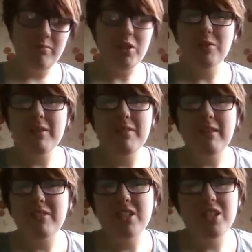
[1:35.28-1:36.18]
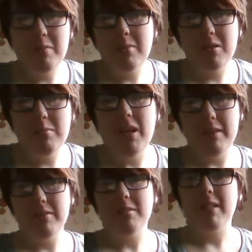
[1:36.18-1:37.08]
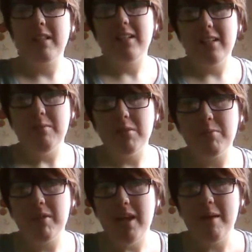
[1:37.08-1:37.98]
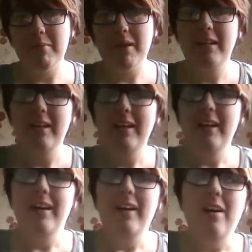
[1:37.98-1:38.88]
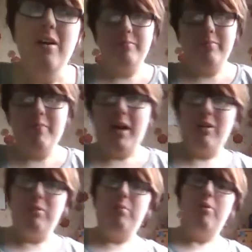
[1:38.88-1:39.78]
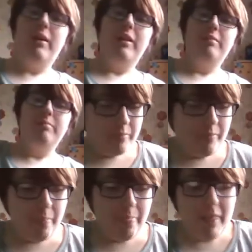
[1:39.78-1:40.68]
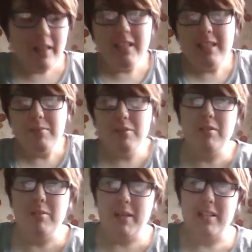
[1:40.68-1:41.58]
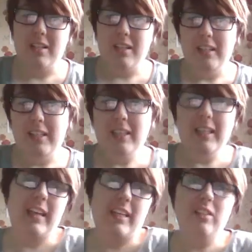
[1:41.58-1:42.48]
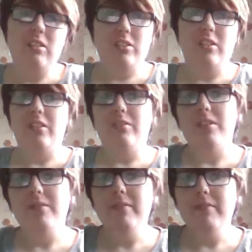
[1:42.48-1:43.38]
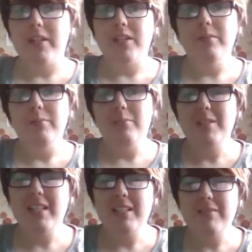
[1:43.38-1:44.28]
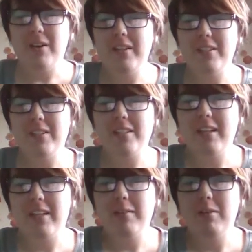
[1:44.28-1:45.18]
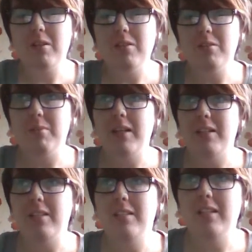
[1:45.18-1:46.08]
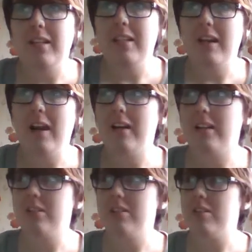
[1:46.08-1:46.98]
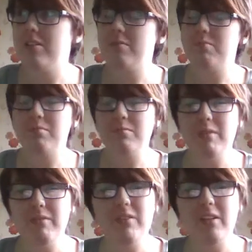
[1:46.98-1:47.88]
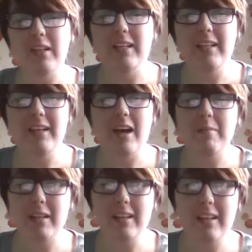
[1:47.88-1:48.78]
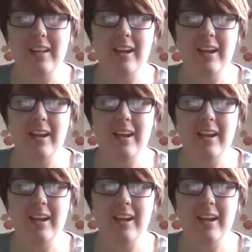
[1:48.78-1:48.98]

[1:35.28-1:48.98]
You don't even have to ship it, but you have to admit that name is pretty epic. Back on point. This episode is basically like an alternate universe fanfiction, which is actually very interesting because we get to see the characters differently. I mean,